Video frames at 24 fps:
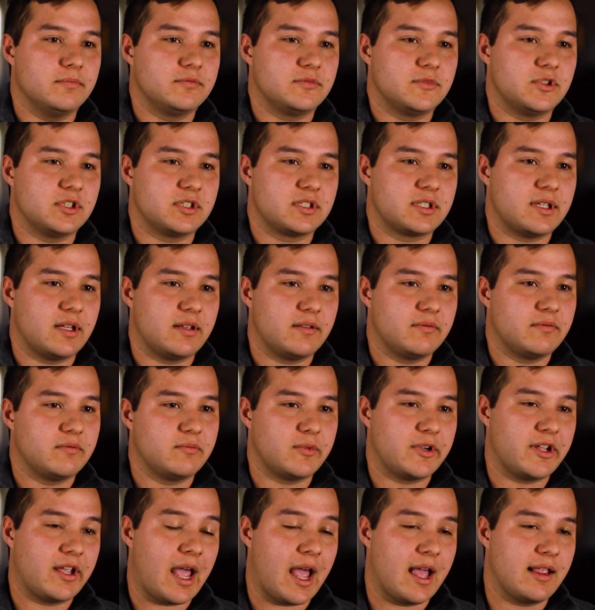just that
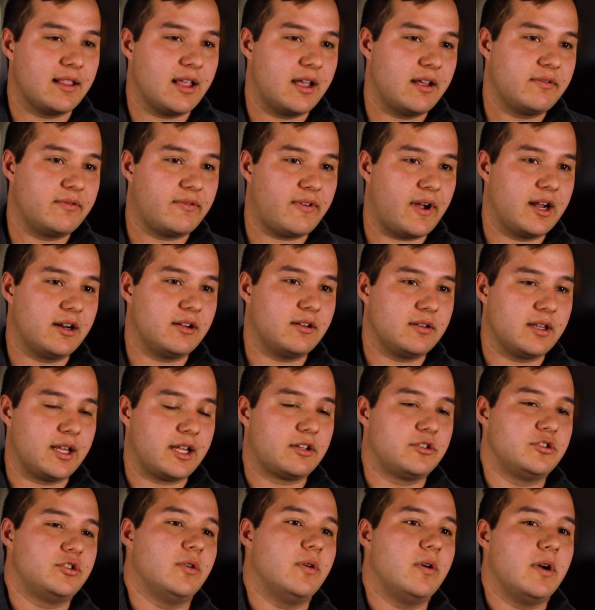we had that final
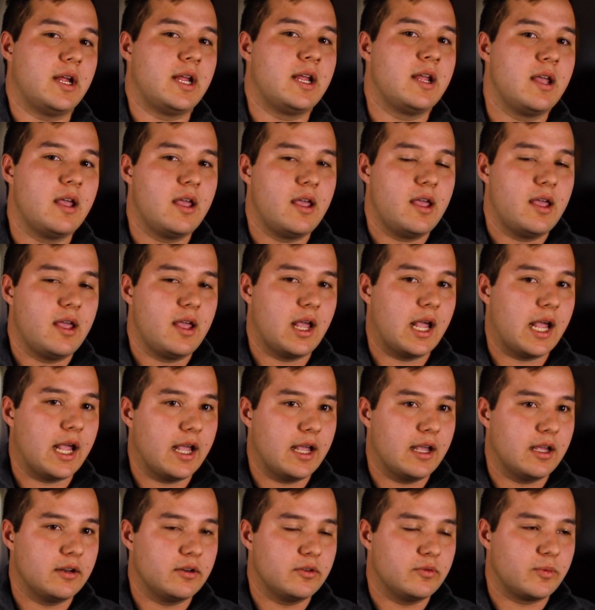joy.
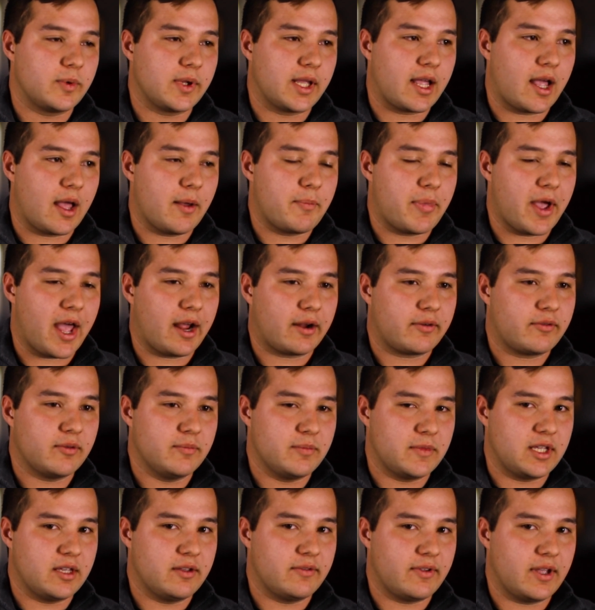And we got back
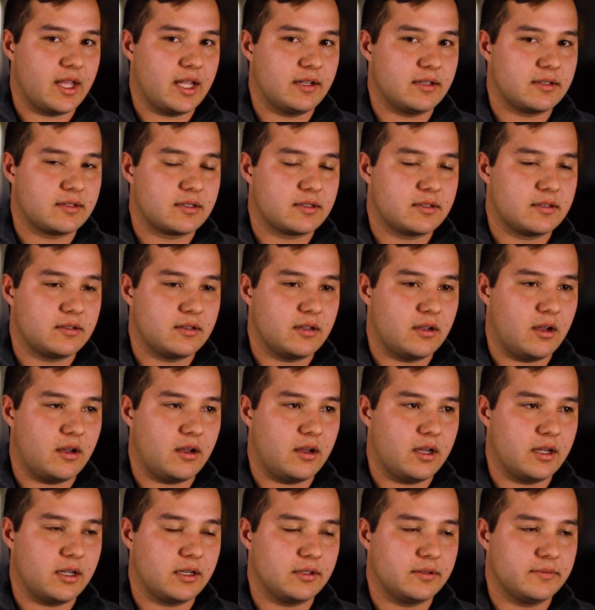from the events
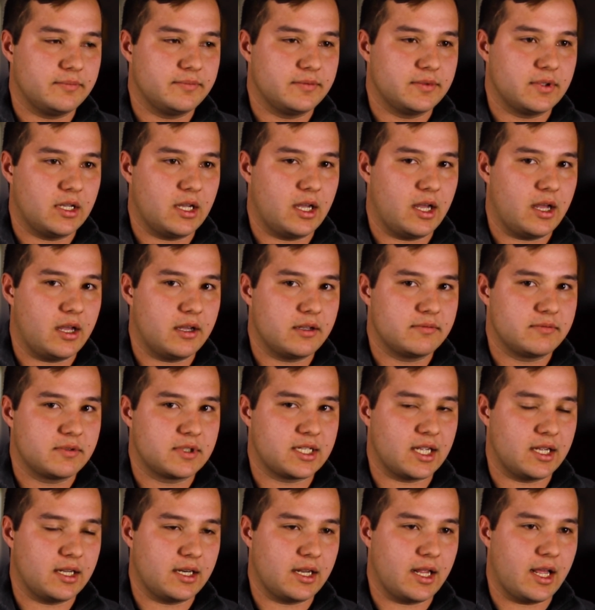on
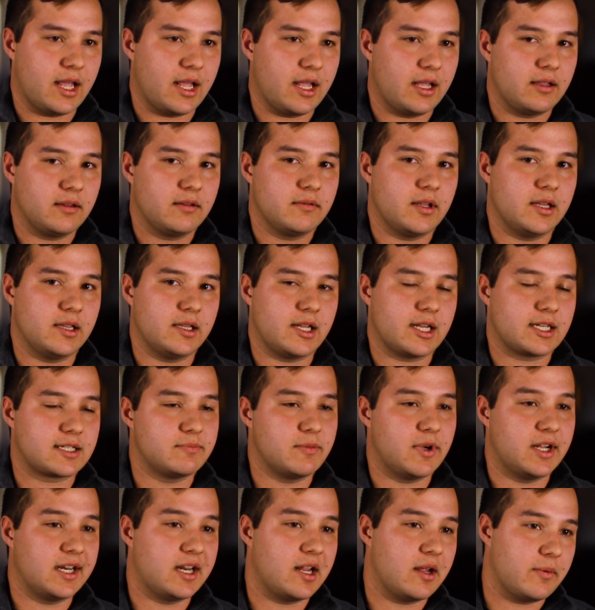Sunday, and next
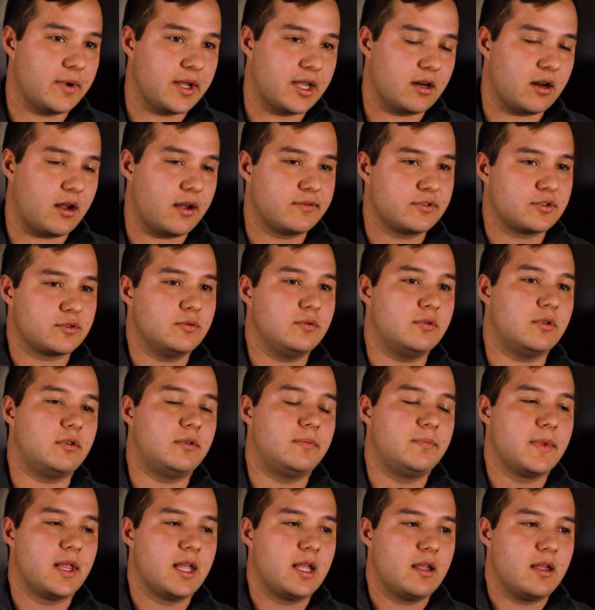Monday we had off school.
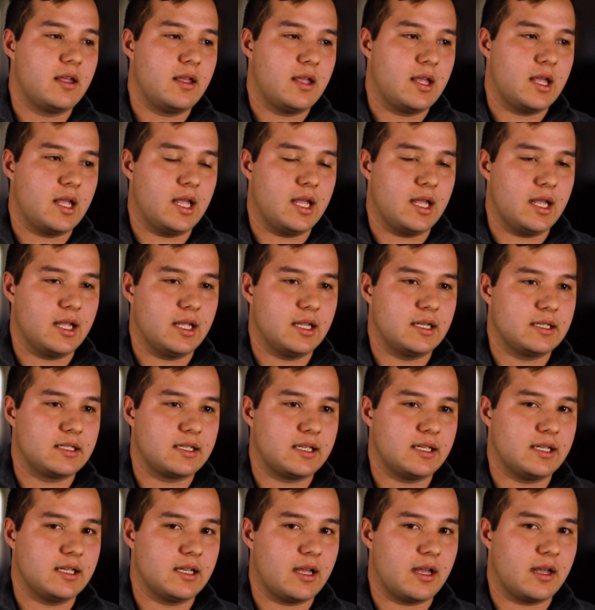And
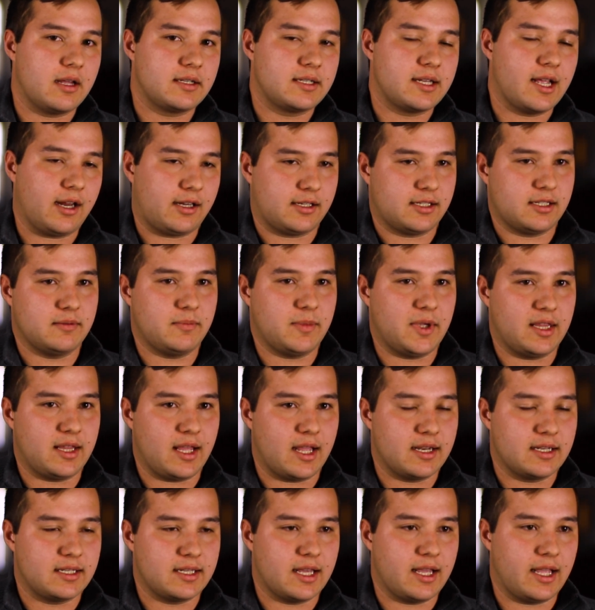he texted me
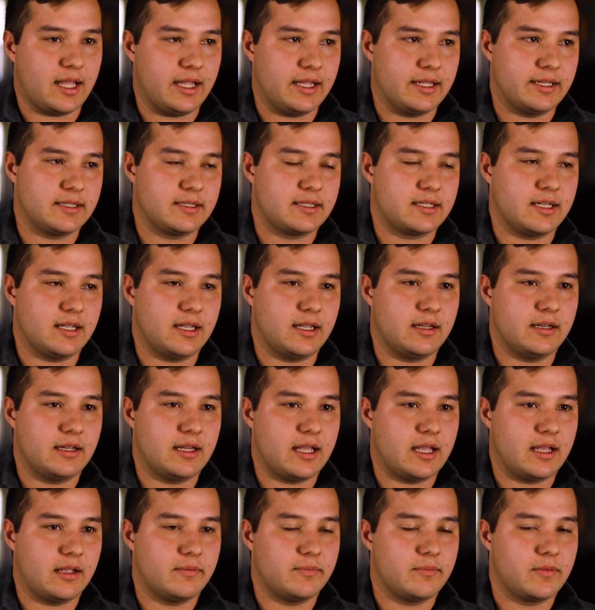that day and said
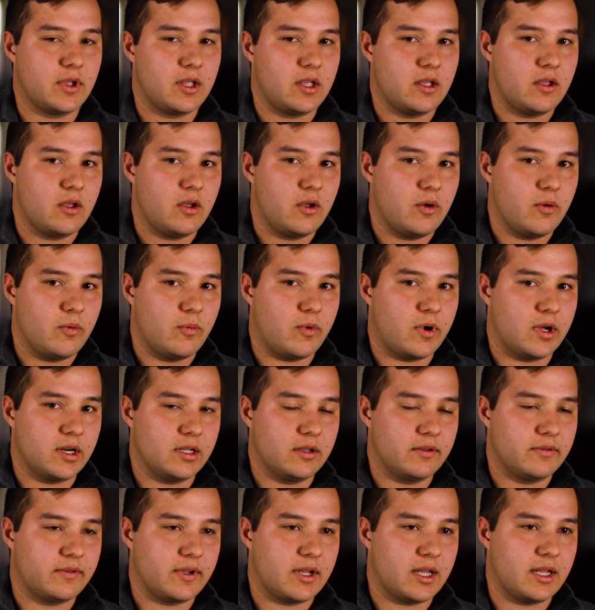that one
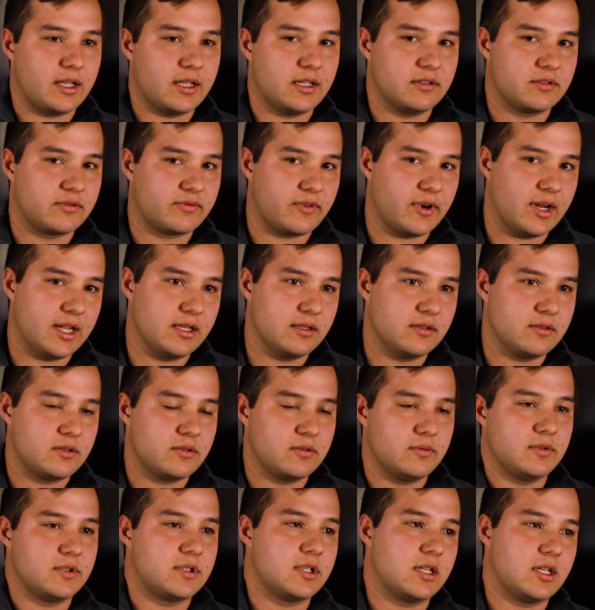of his friends,
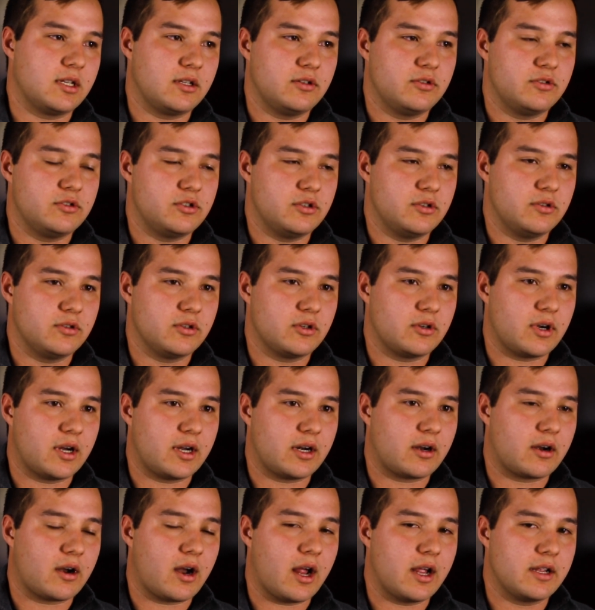who was a junior
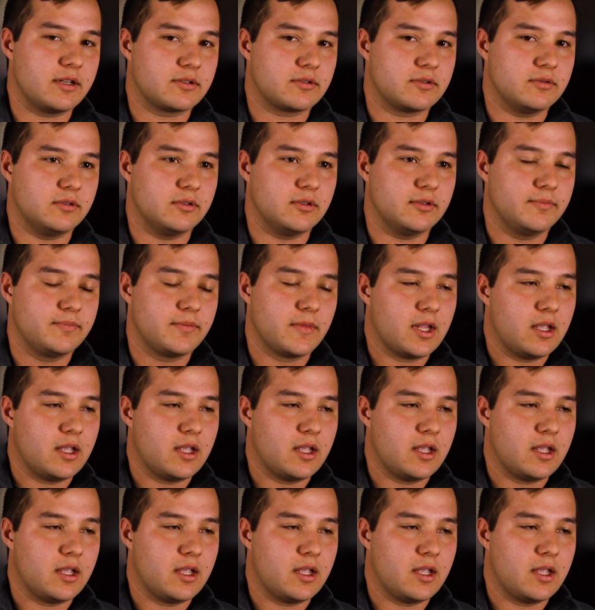at our high school,